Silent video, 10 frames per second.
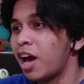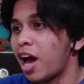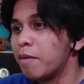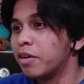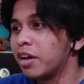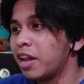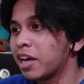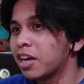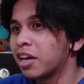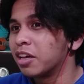I'm really
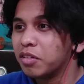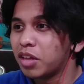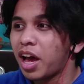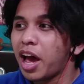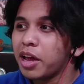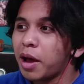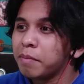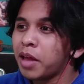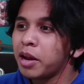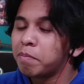liking it.
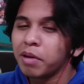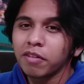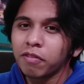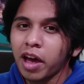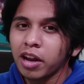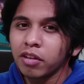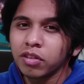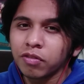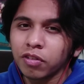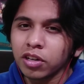I'm not a big fan of
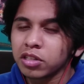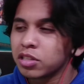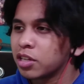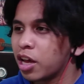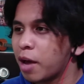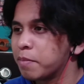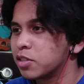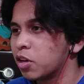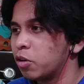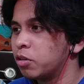the first
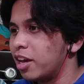episode.